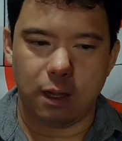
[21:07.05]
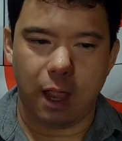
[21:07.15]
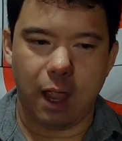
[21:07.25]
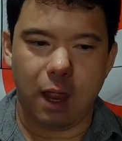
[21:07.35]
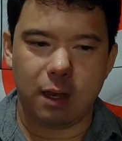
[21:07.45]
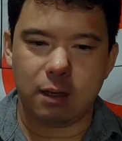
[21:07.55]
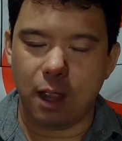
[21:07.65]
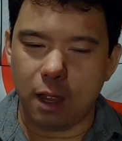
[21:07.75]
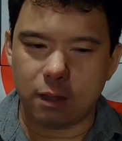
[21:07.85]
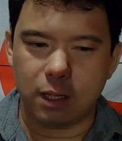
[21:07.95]
And
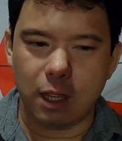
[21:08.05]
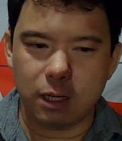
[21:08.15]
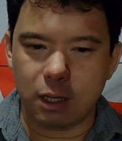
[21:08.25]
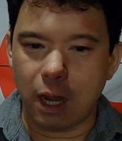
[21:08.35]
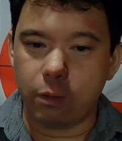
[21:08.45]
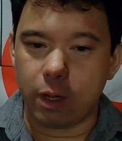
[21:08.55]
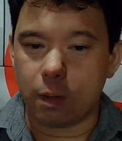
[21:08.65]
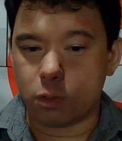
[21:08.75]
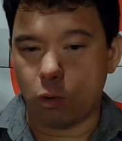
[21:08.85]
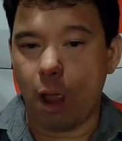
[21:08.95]
at the end of the day, we
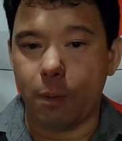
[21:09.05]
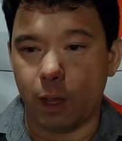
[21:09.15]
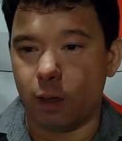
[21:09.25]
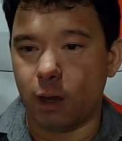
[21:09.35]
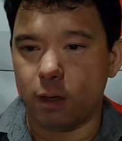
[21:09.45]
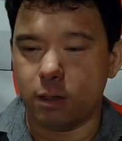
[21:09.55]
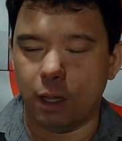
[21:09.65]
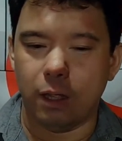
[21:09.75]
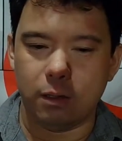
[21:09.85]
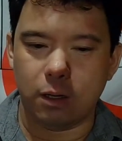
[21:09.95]
ended up scrapping it. And
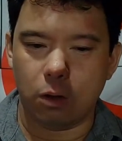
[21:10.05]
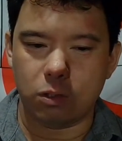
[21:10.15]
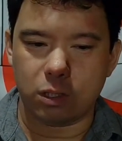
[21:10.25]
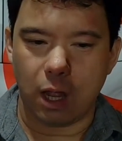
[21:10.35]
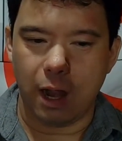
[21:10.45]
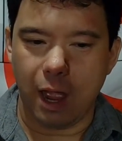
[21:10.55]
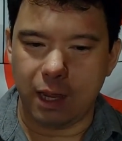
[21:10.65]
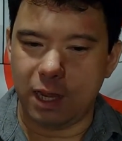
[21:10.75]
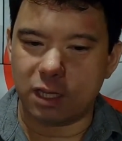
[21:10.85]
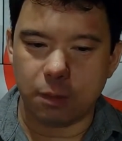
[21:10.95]
Dylan, just kind of
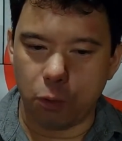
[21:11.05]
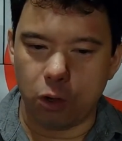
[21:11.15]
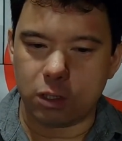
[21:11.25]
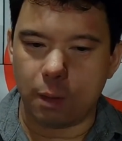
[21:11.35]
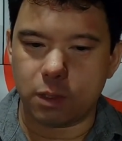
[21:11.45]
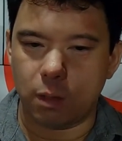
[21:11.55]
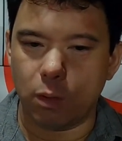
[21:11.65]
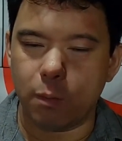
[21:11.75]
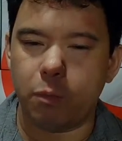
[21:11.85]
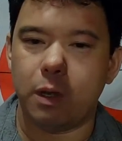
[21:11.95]
he has a prototype
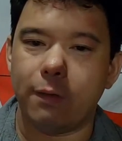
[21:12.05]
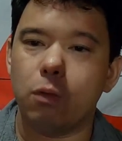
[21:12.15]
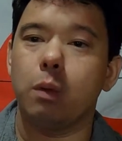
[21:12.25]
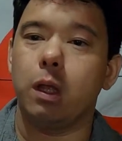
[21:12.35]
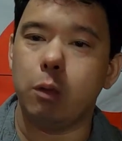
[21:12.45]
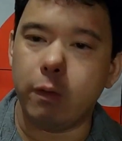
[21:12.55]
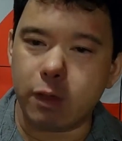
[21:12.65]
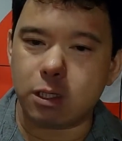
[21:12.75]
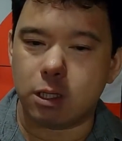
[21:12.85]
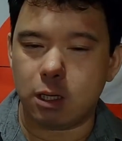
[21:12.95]
somewhere, but we never really
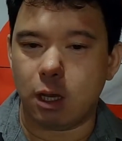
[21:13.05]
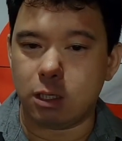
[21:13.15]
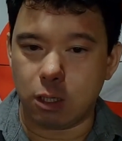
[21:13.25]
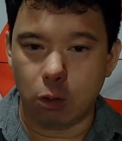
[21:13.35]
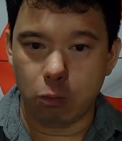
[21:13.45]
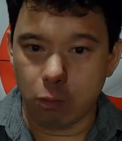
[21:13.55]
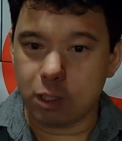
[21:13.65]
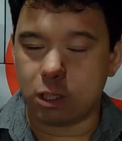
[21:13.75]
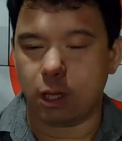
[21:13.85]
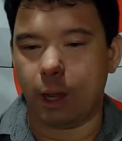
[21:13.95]
revisited it until
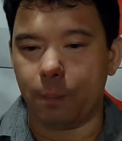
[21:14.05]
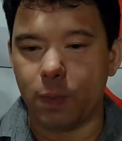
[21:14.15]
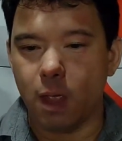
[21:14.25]
recently.